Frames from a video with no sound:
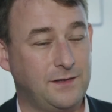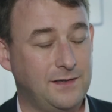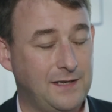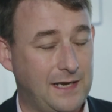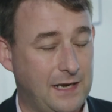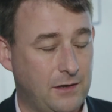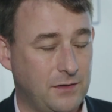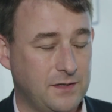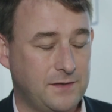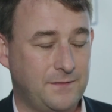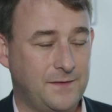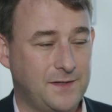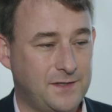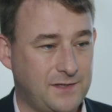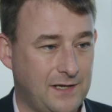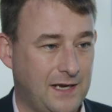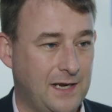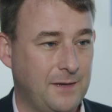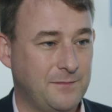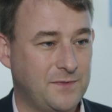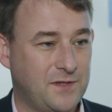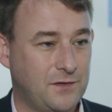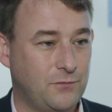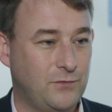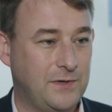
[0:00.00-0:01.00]
and now is the
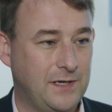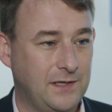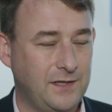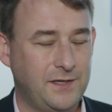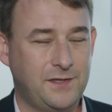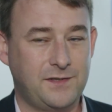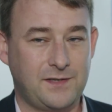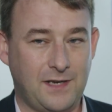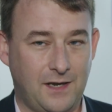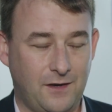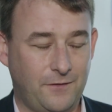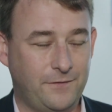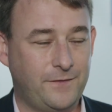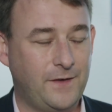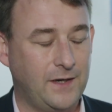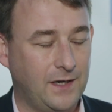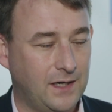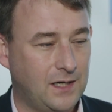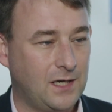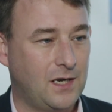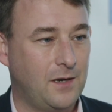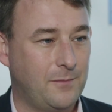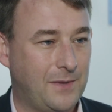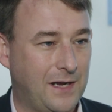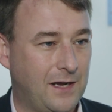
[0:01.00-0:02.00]
time to really start
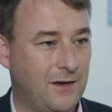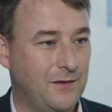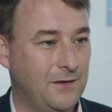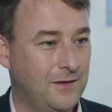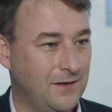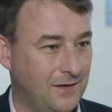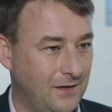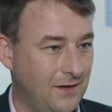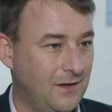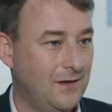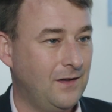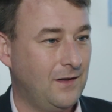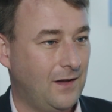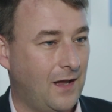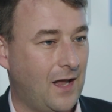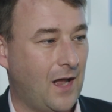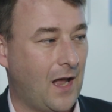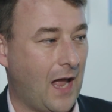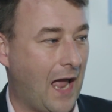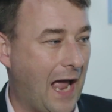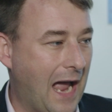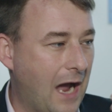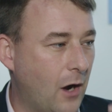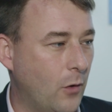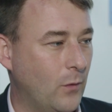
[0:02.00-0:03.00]
thinking about
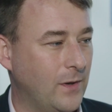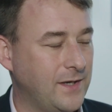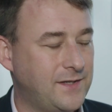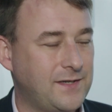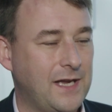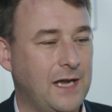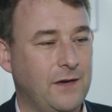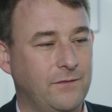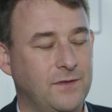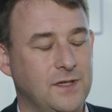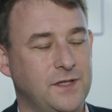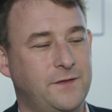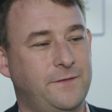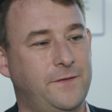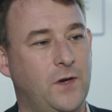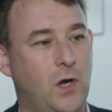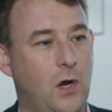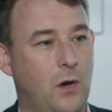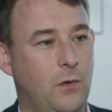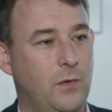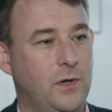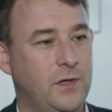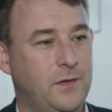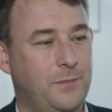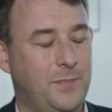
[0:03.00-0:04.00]
how we take this
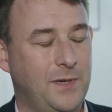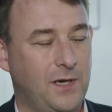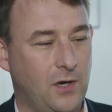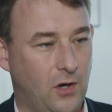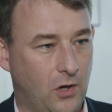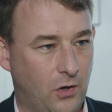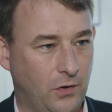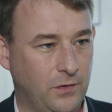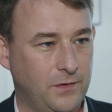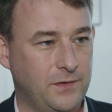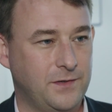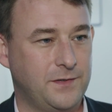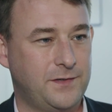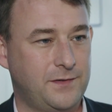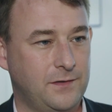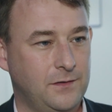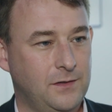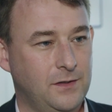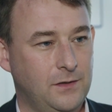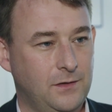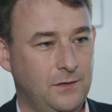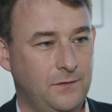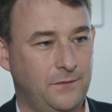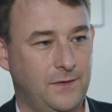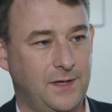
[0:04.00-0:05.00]
forward beyond
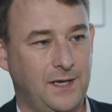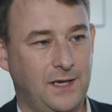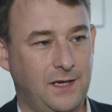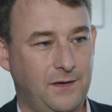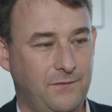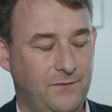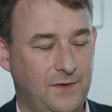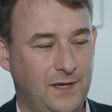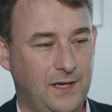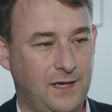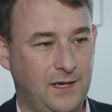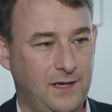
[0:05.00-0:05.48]
the